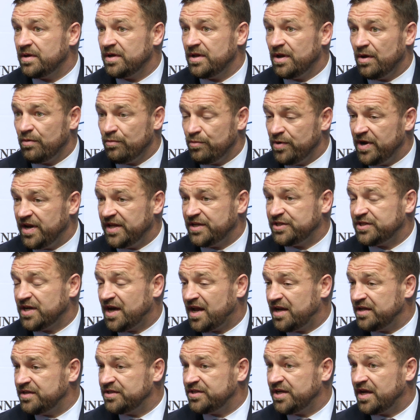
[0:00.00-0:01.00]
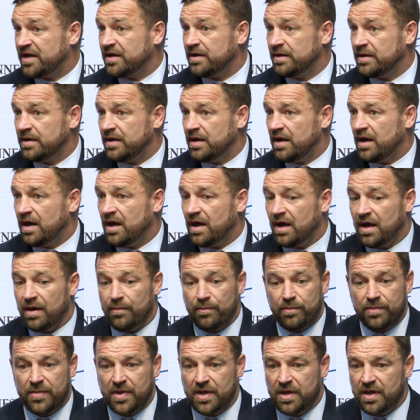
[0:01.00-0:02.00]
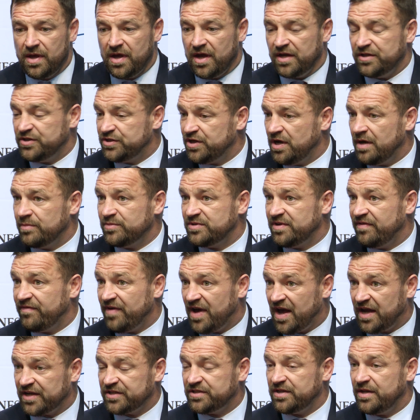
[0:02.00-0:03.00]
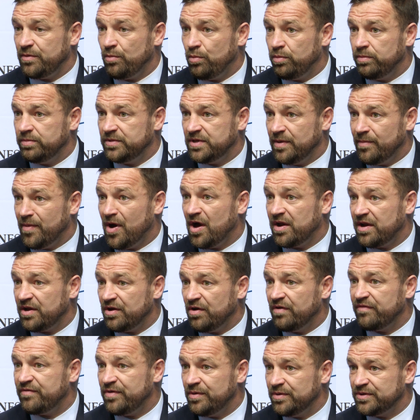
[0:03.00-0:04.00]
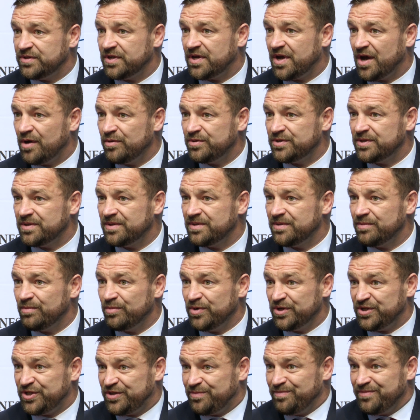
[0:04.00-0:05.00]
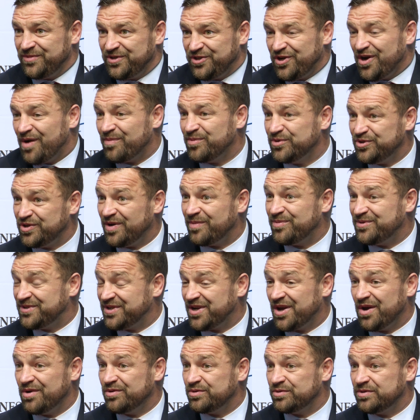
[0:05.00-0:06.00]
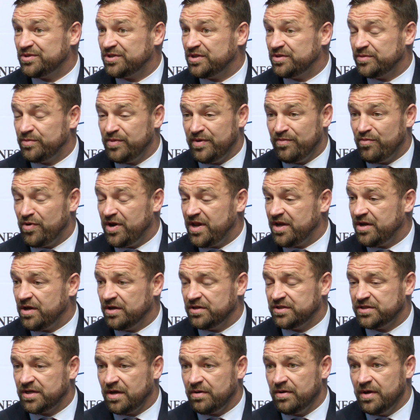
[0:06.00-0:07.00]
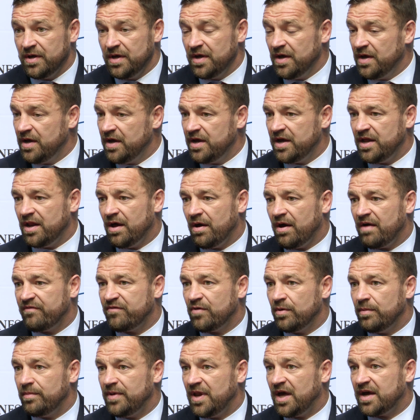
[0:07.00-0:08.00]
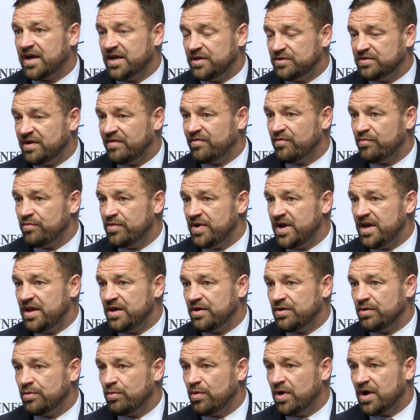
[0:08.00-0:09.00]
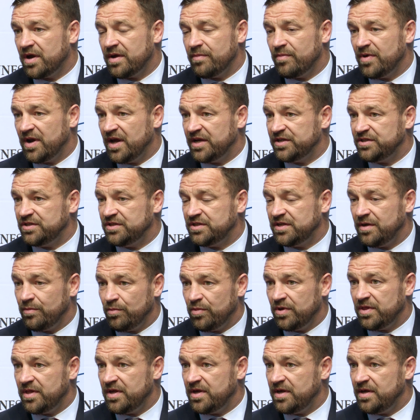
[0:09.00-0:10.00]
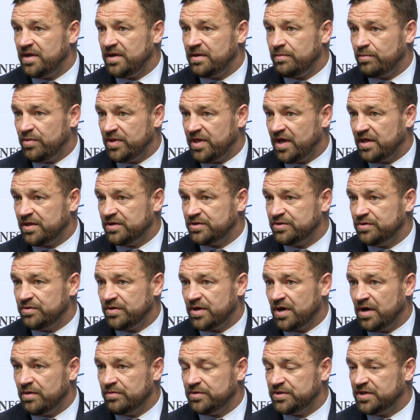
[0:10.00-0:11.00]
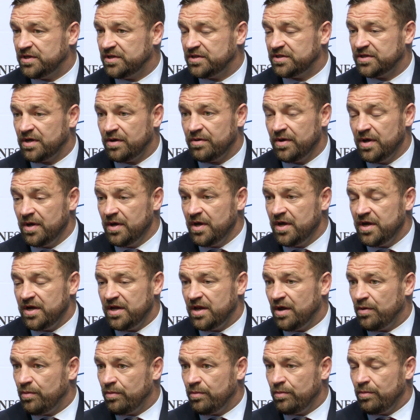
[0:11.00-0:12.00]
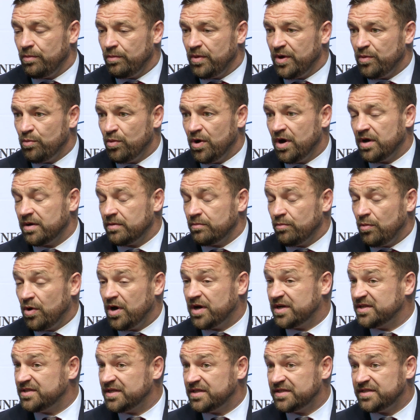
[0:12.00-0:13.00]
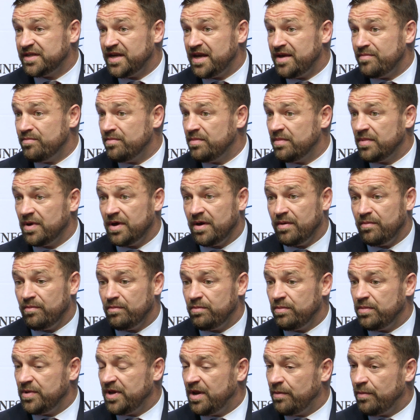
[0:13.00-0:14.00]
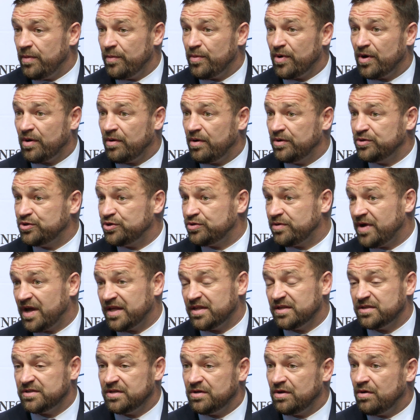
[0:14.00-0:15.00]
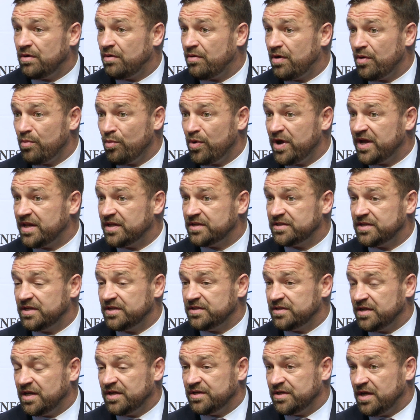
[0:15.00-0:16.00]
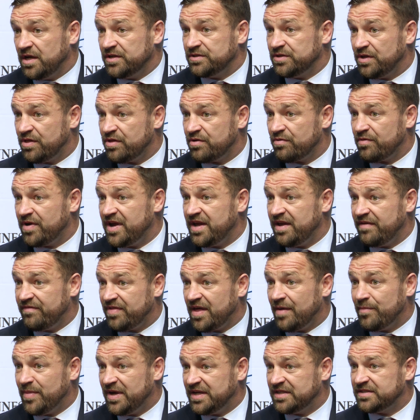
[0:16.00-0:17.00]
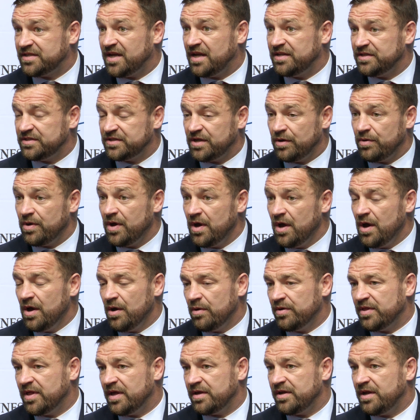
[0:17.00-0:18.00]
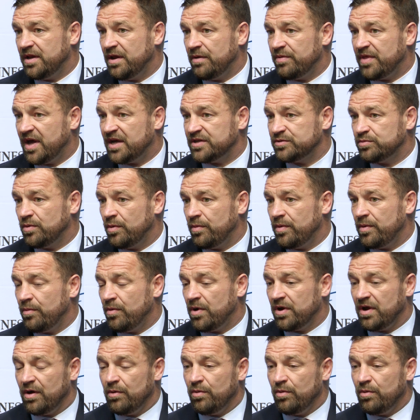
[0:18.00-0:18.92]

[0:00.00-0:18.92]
You know, really challenging um, in terms of actually demanding off you as a coach, which sharpens you up as a coach, which has been really good. So, you know, I've got lucky to have a really good working relationship with the with the other two coaches. So, you know, we work work as a team. Um, you know, we bring our own strengths and our own weaknesses as, as a three, if that makes sense. So, that, you know, that's what we want.